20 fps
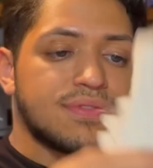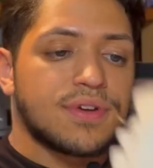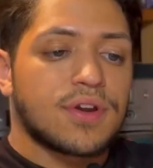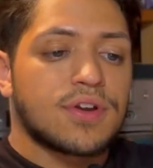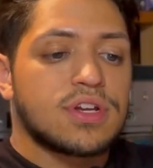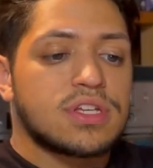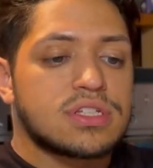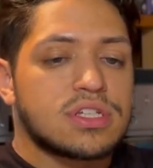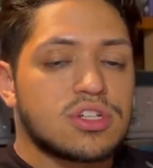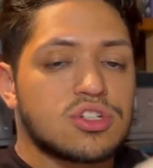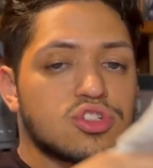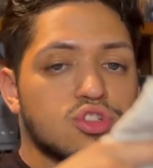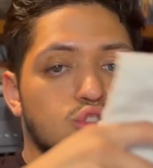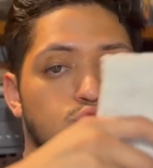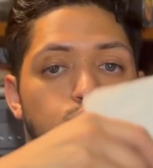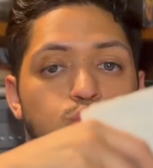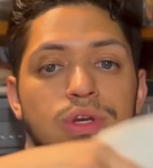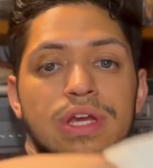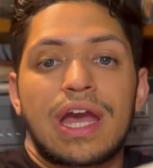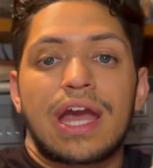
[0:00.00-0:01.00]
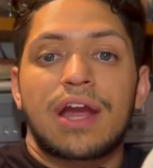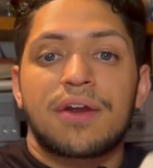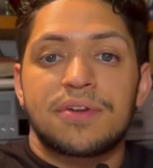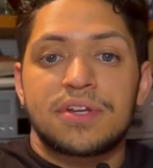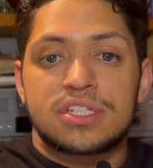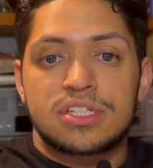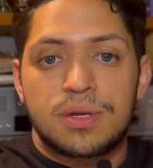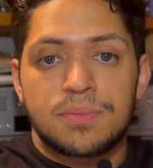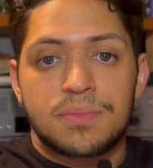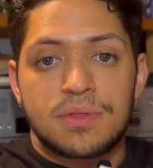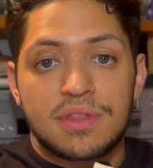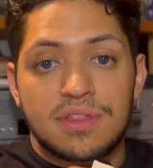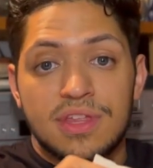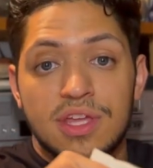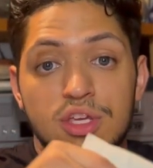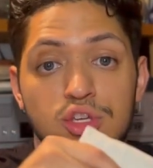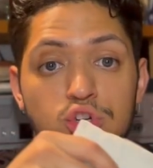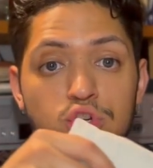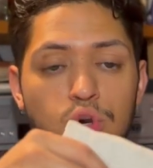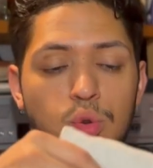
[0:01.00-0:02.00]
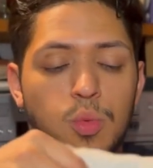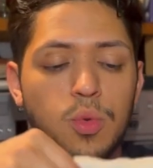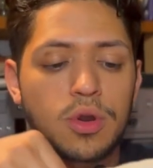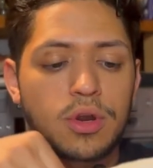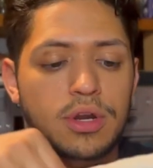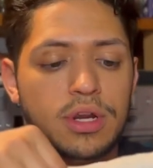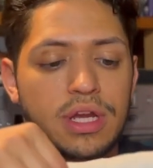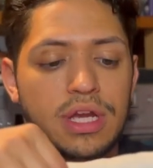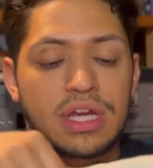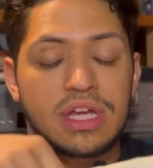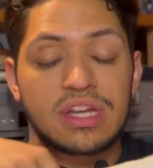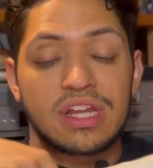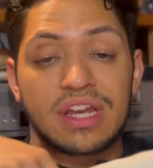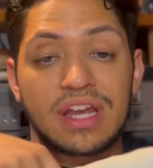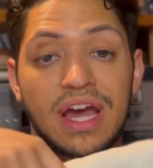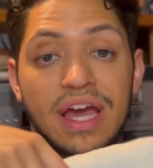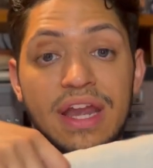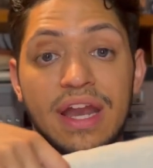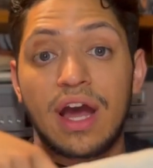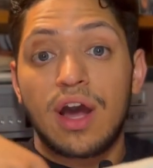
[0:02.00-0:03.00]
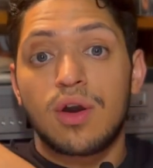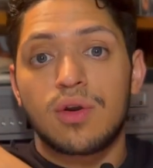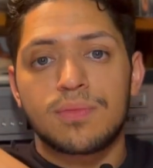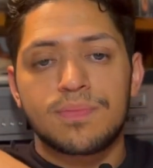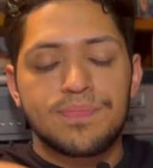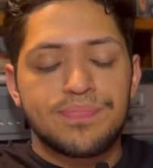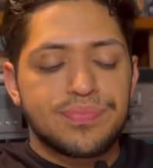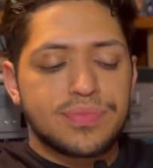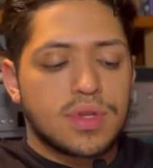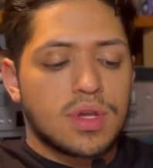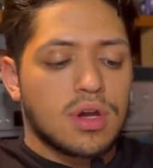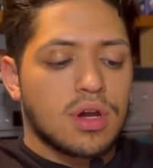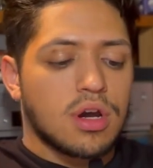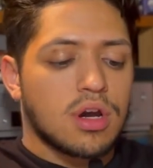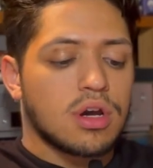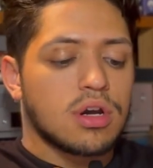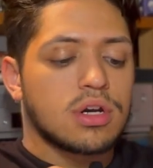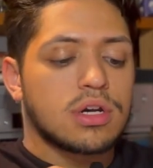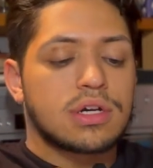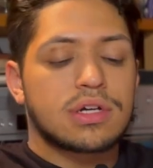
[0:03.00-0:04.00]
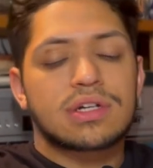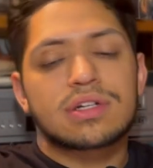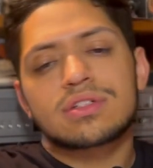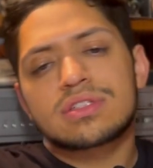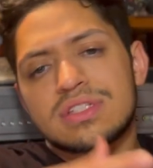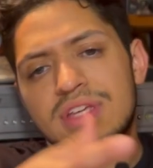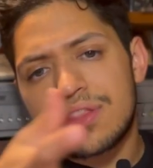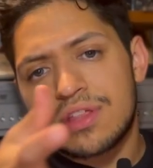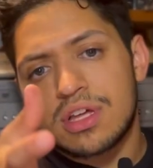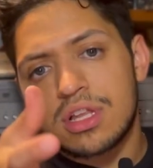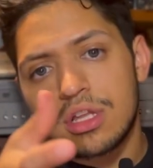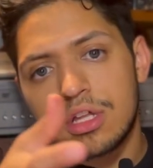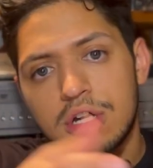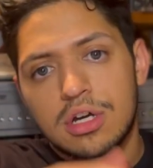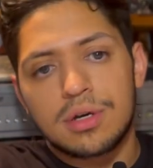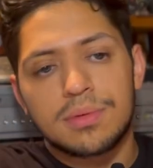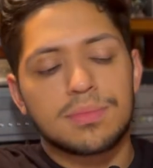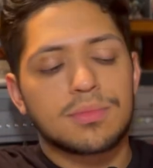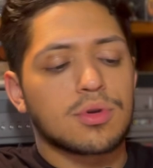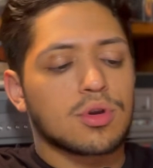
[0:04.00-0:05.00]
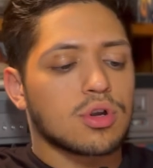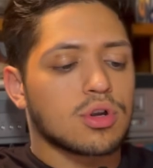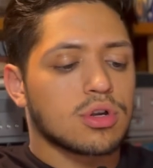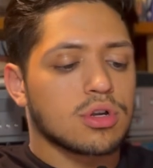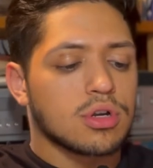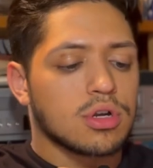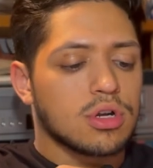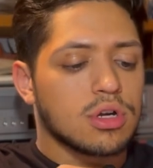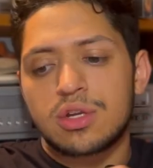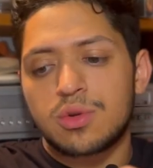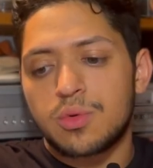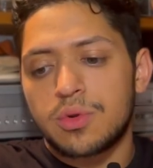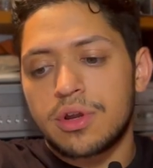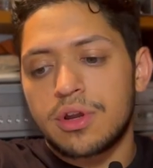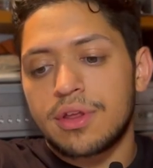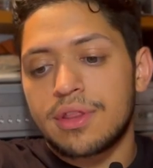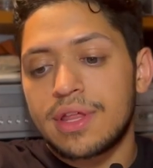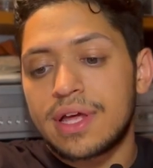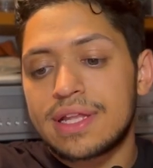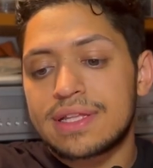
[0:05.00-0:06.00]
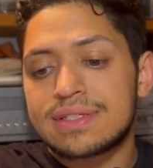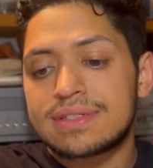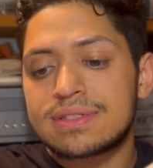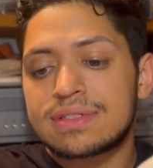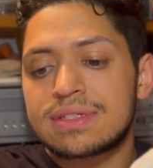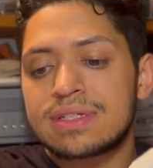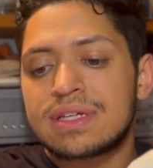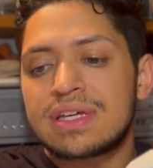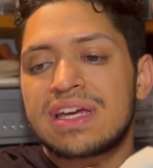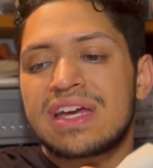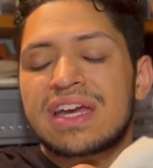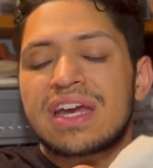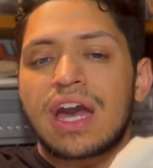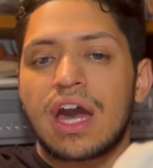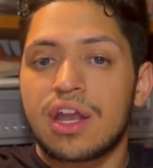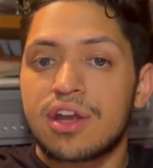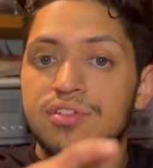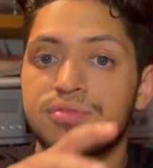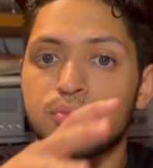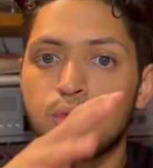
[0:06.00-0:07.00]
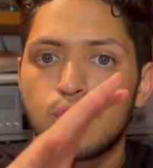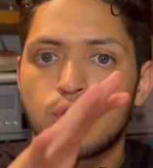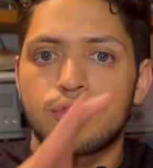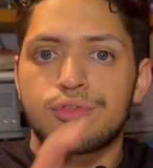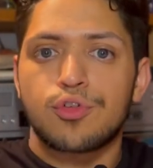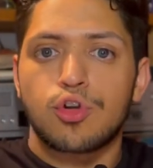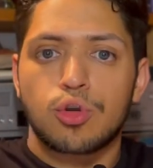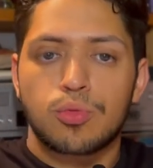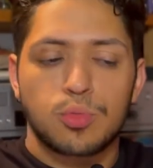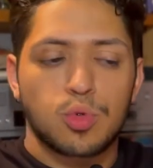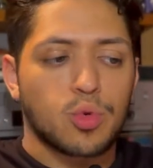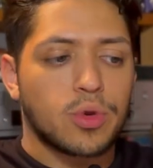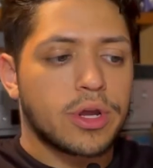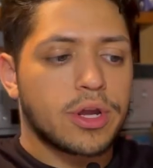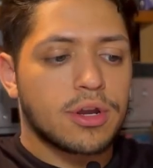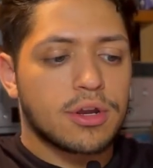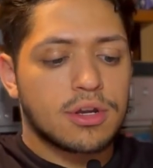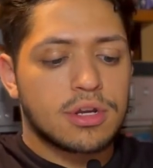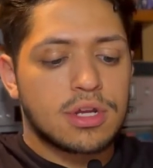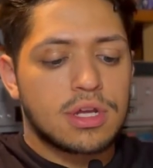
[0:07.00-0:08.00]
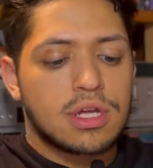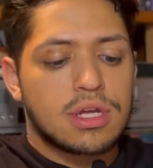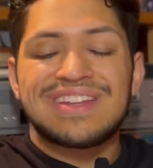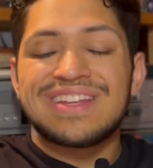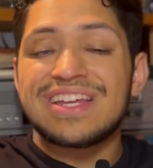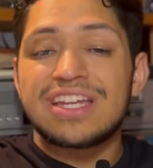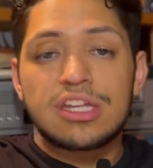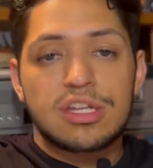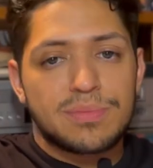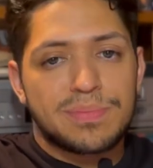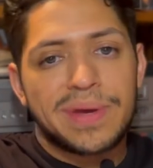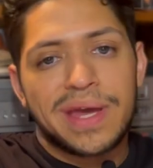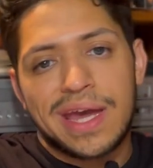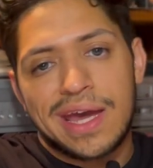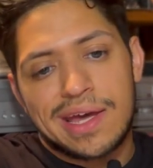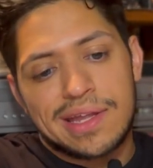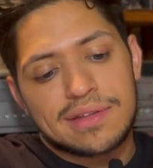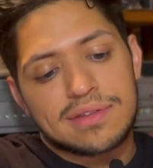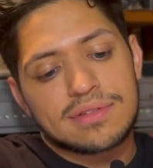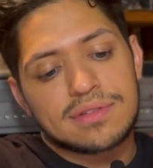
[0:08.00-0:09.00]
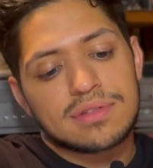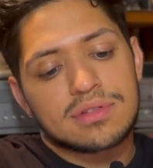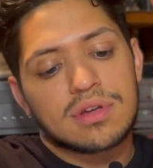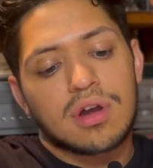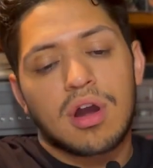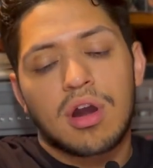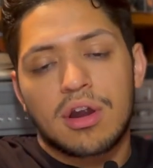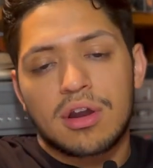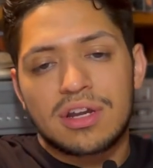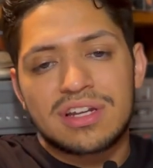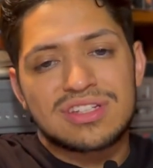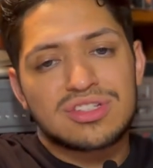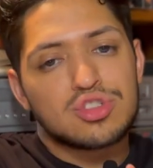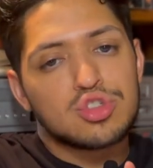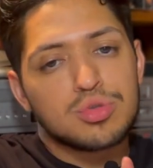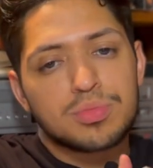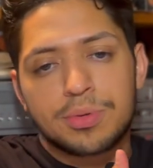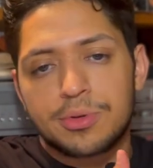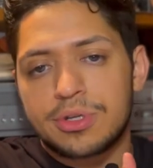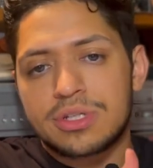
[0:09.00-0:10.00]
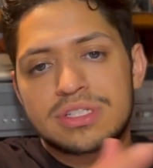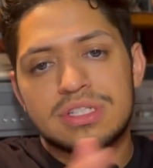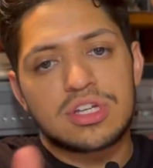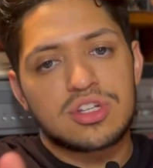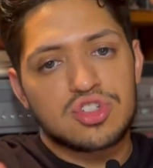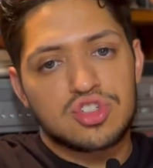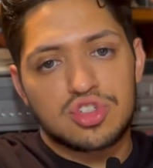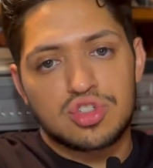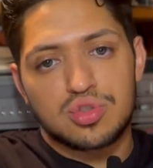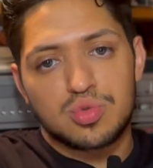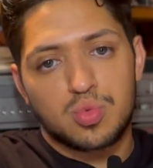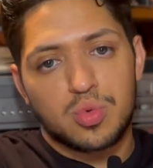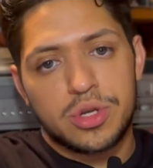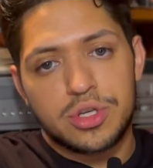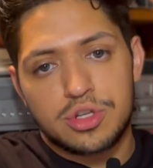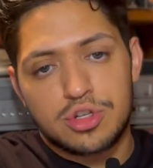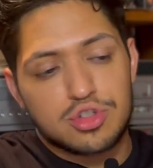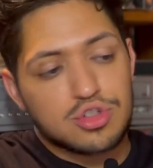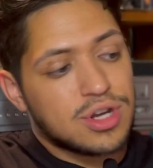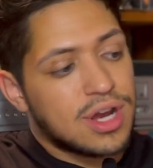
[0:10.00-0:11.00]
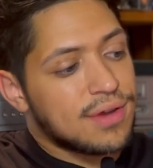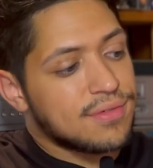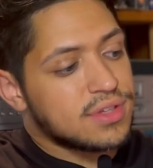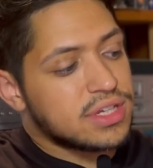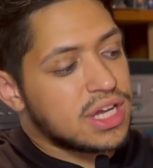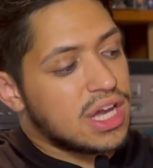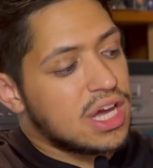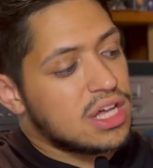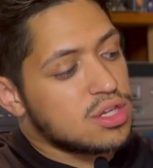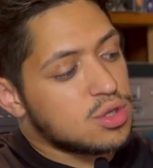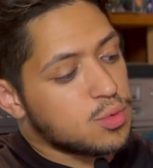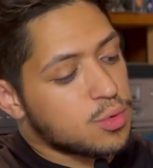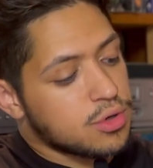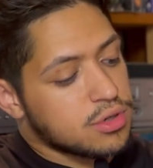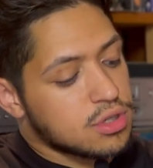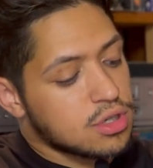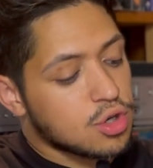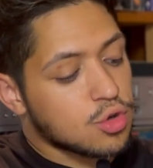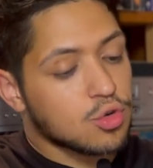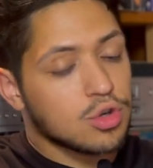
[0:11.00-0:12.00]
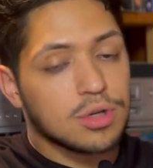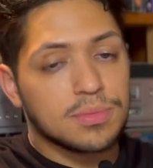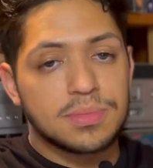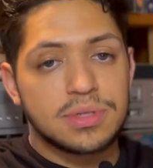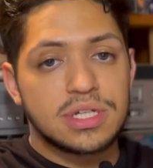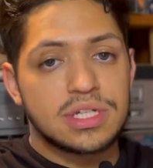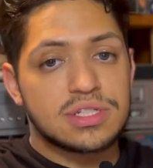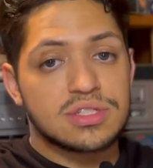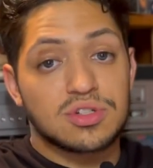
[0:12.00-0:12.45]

very essential you carry something that you could wear in a night out, to the club or anywhere that's kind of more formal wear. Linen pants are super essential when you're traveling anywhere in the Caribbean.